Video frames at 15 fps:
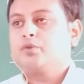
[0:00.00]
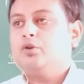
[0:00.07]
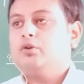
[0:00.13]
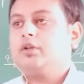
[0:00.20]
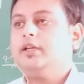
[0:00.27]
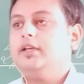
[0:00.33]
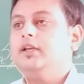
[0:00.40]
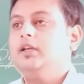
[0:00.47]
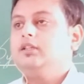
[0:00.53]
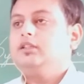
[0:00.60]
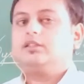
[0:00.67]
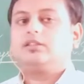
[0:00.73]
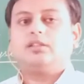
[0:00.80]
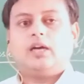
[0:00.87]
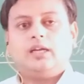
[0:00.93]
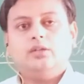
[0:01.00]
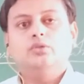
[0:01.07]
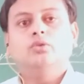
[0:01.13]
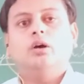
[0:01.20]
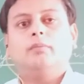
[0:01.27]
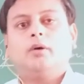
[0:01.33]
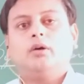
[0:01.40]
Okay, just I
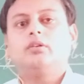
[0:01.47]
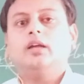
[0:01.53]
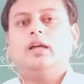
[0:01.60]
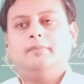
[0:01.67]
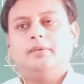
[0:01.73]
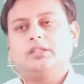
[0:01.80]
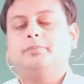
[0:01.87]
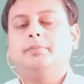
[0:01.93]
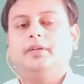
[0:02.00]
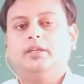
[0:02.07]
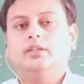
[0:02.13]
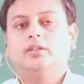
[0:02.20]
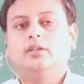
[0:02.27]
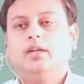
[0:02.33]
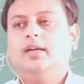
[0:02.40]
know about MS Paint